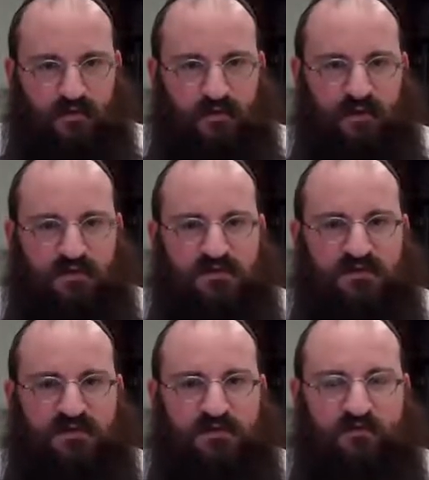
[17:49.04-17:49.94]
because you
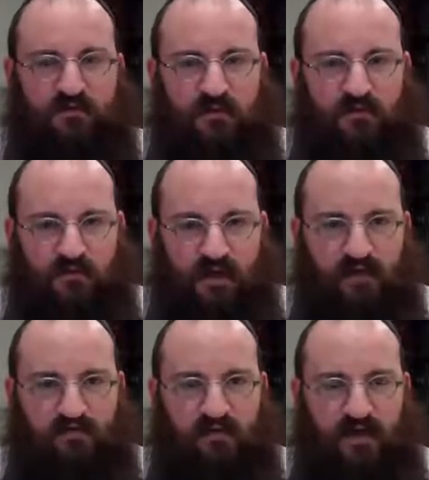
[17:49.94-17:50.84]
are so far
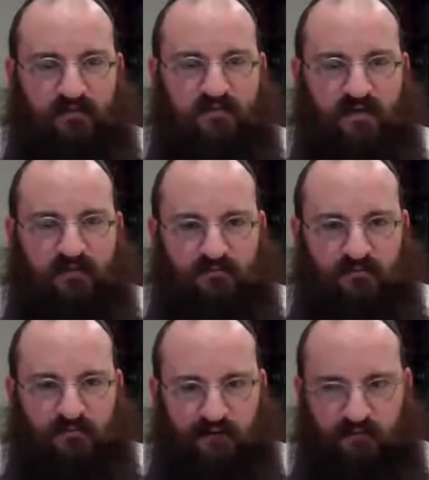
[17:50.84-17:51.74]
away of the object of
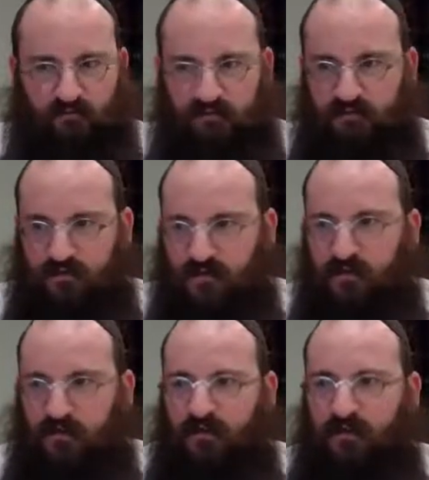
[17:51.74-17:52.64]
your love.
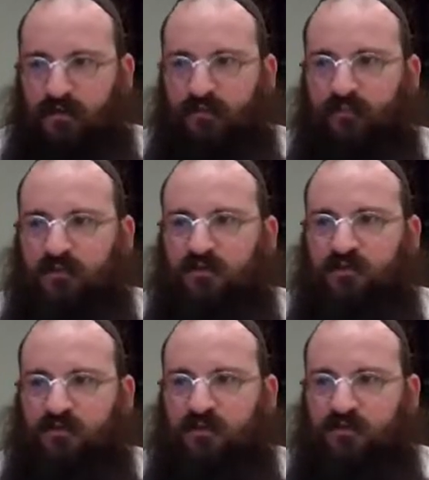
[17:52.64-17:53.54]

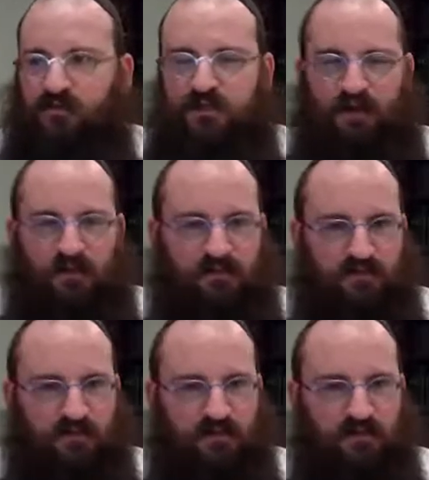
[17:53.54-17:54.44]
Picture a
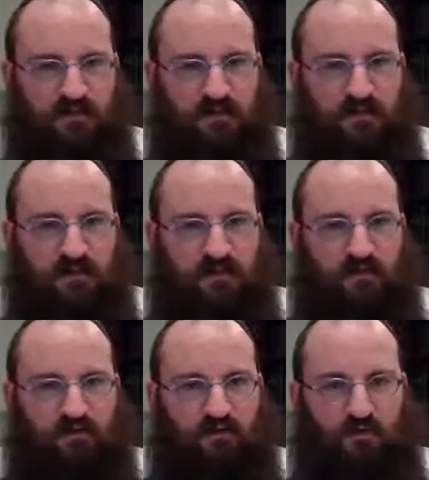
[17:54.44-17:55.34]
child
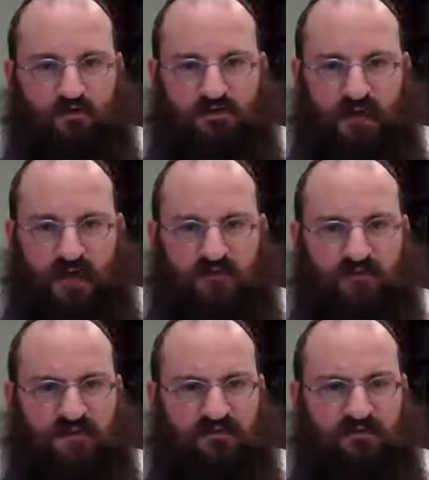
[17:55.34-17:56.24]
whose
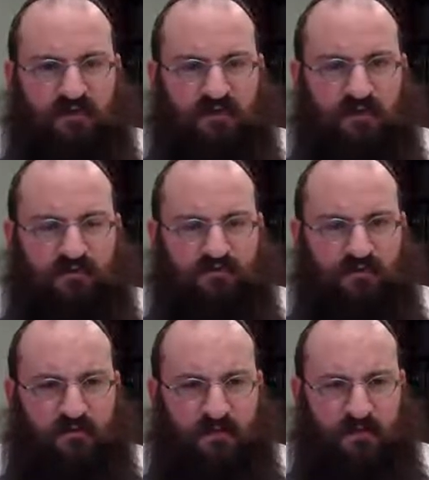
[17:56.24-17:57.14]
parents have gone away for
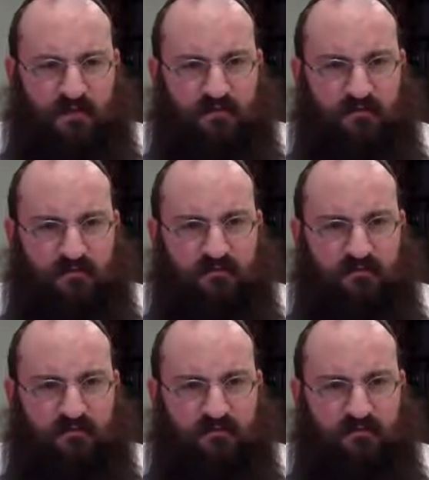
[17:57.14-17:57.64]
the weekend.